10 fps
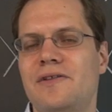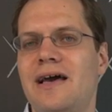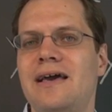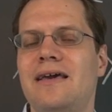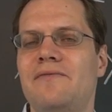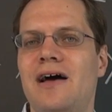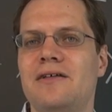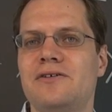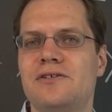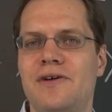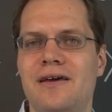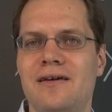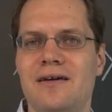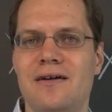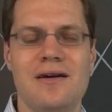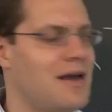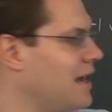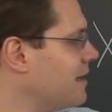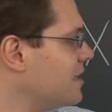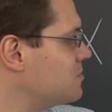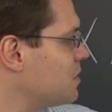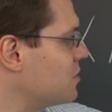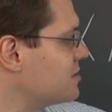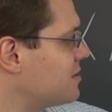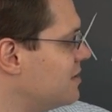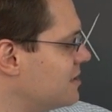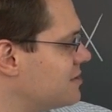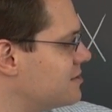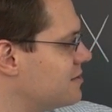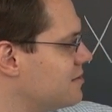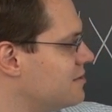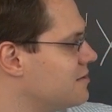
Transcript: of the eigenvalues of a, and that's because this